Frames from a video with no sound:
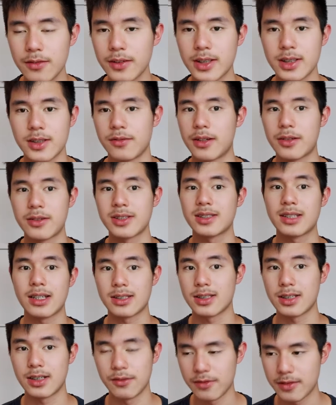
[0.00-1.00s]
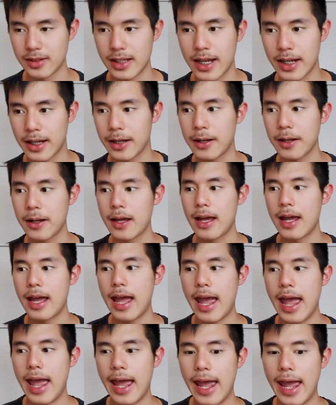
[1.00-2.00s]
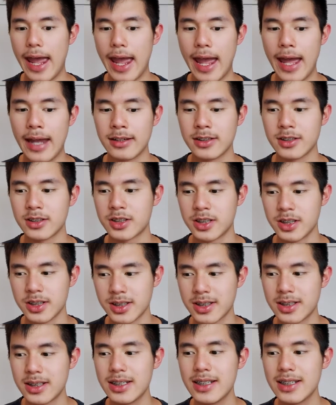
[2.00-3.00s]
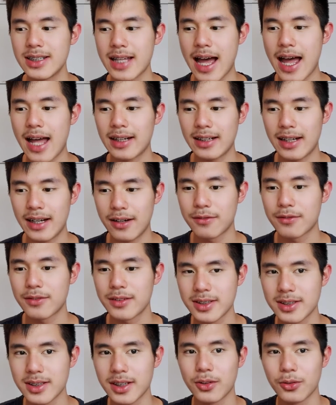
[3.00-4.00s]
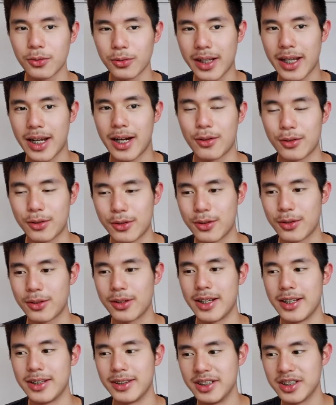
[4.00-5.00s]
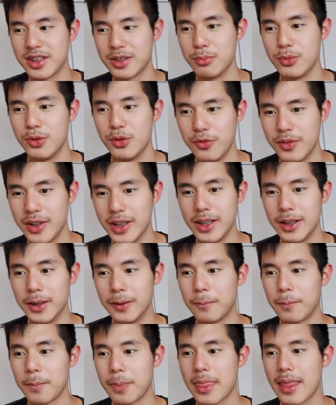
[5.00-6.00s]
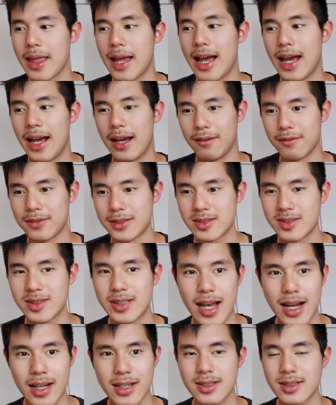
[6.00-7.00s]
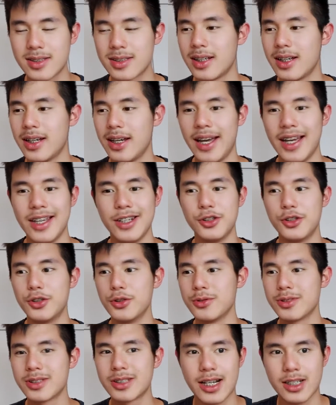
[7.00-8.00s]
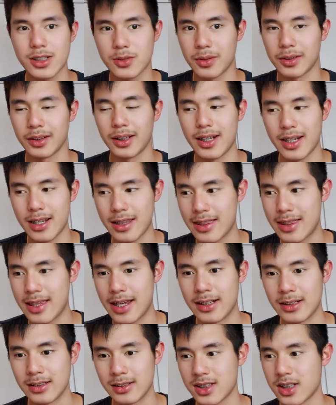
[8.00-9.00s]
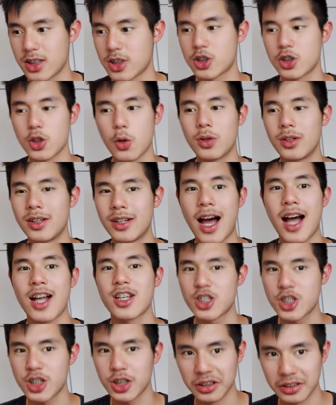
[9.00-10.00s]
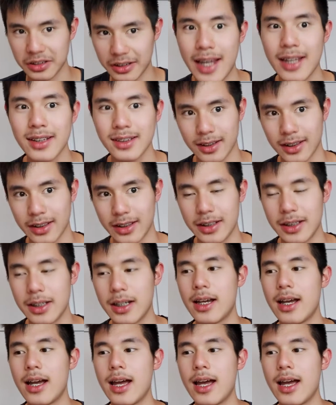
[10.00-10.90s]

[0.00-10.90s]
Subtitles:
It's a very sensitive thing. And to see that every single character in this movie have sex and do sex-related things so nonchalantly